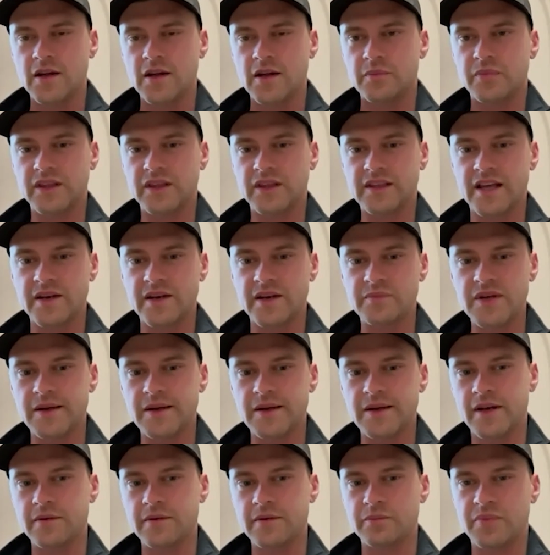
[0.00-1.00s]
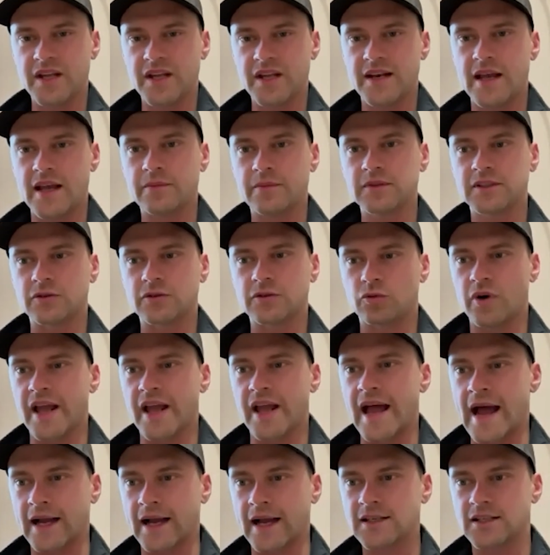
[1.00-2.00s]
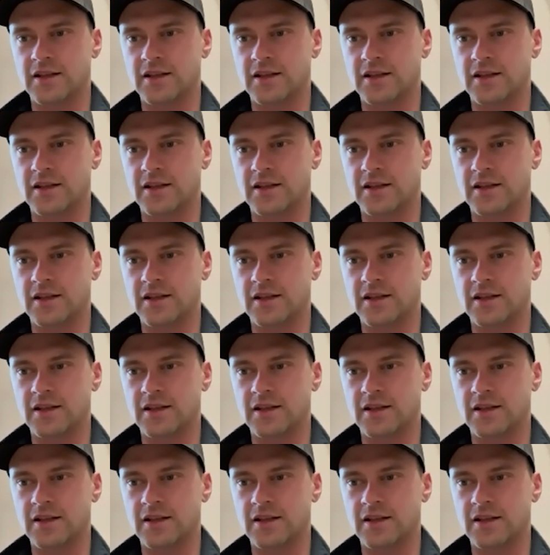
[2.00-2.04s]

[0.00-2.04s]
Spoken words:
but then being able to react